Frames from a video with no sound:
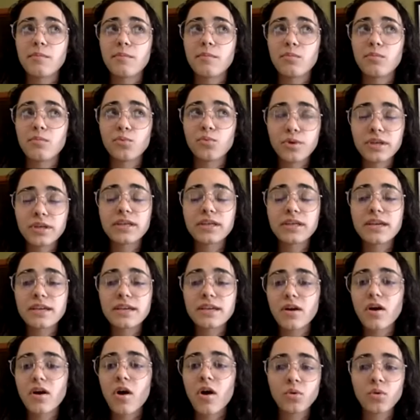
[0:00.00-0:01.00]
really,
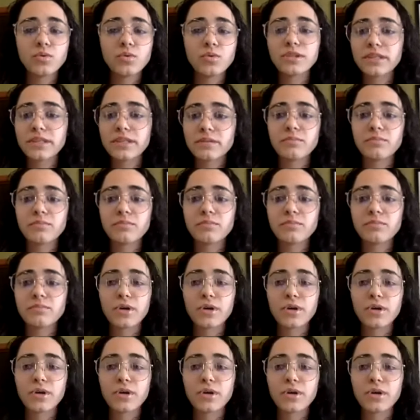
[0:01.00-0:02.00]
all really important
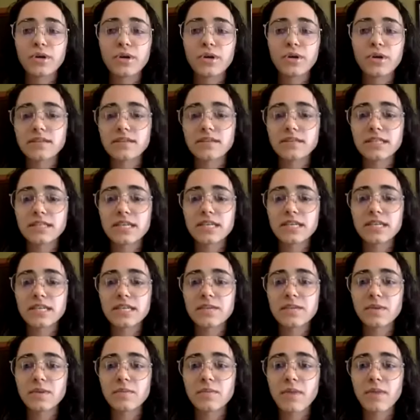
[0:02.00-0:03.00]
things to keep in
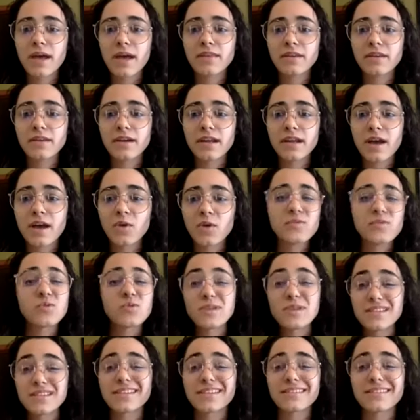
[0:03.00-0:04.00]
mind. They're going to help you be
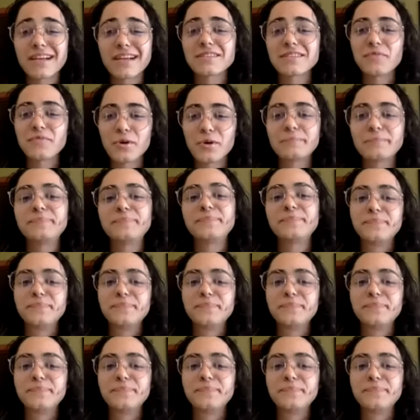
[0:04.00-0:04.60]
successful.